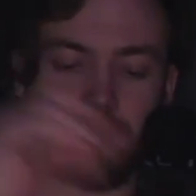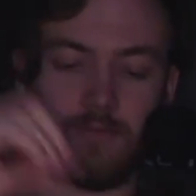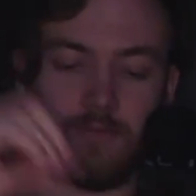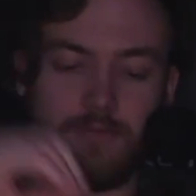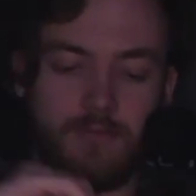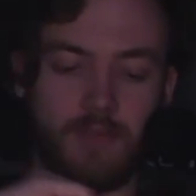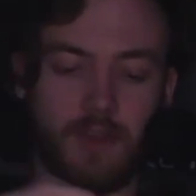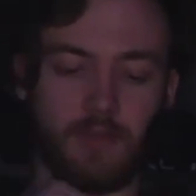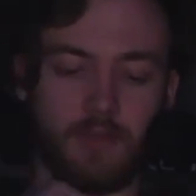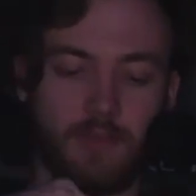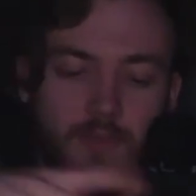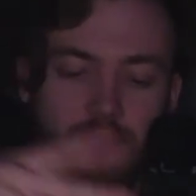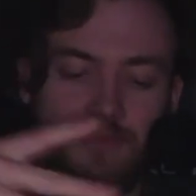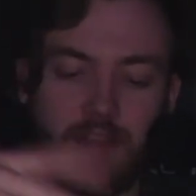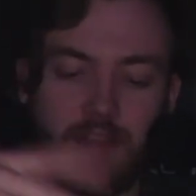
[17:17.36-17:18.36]
when I'm doing my
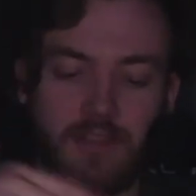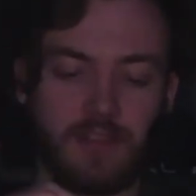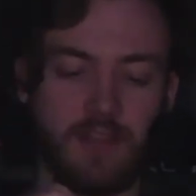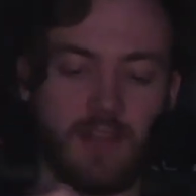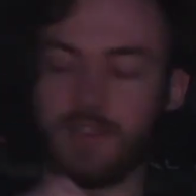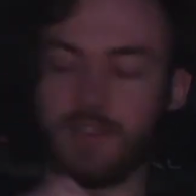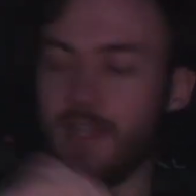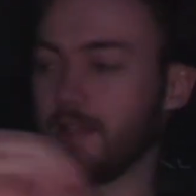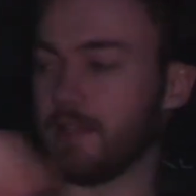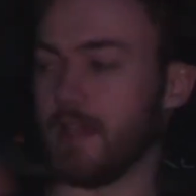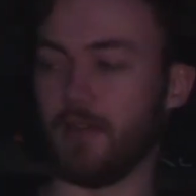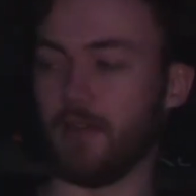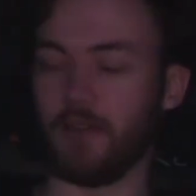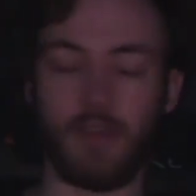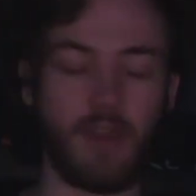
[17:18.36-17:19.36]
fingerstyle sat
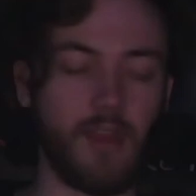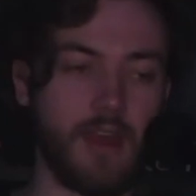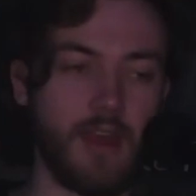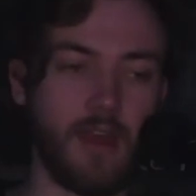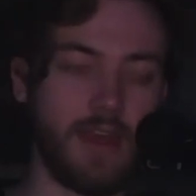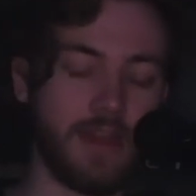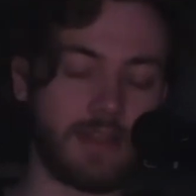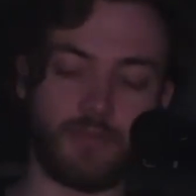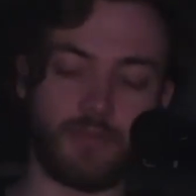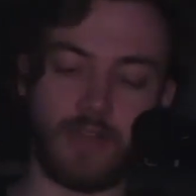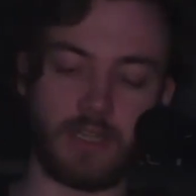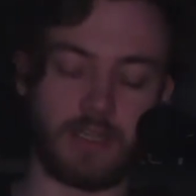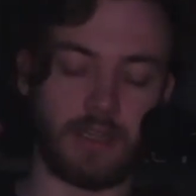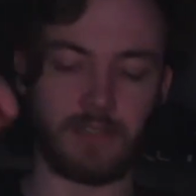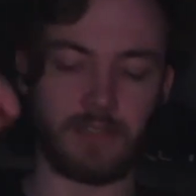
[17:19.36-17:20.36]
down. It's really
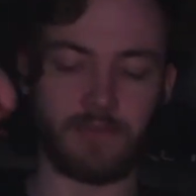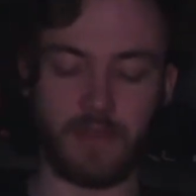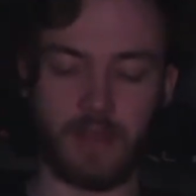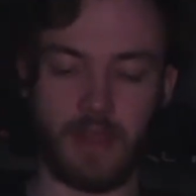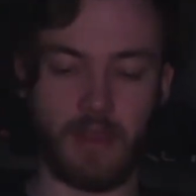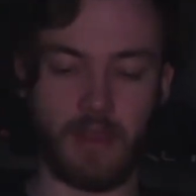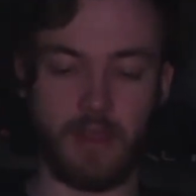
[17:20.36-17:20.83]
nice for that.